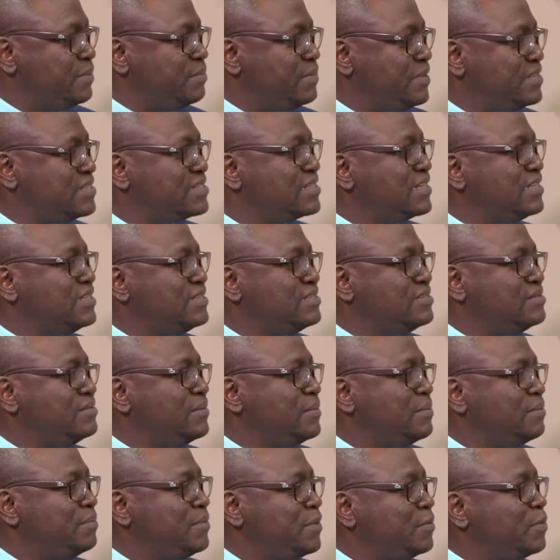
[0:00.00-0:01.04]
basically
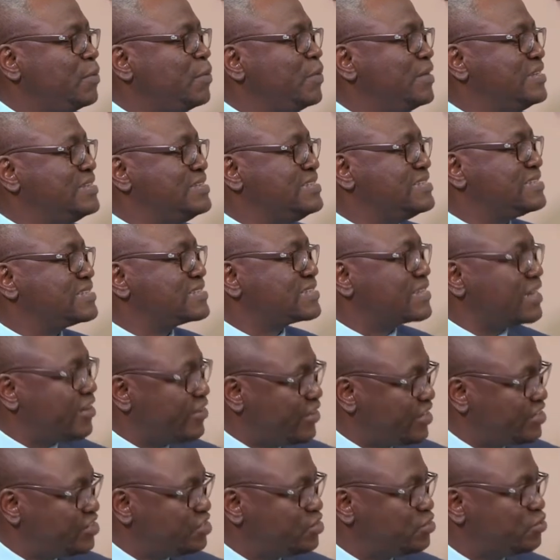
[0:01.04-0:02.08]
people were
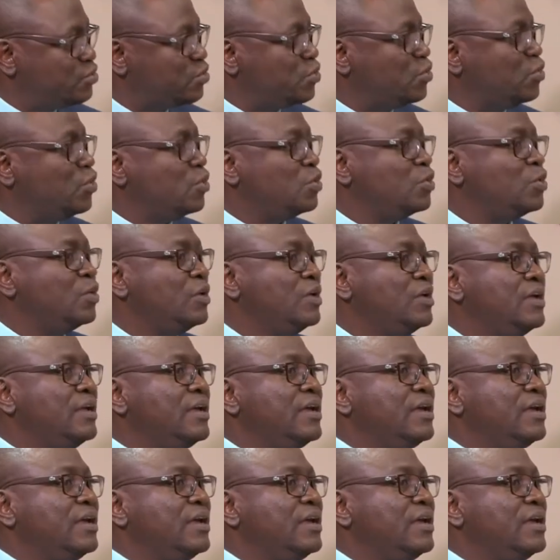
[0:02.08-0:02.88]
discouraged to go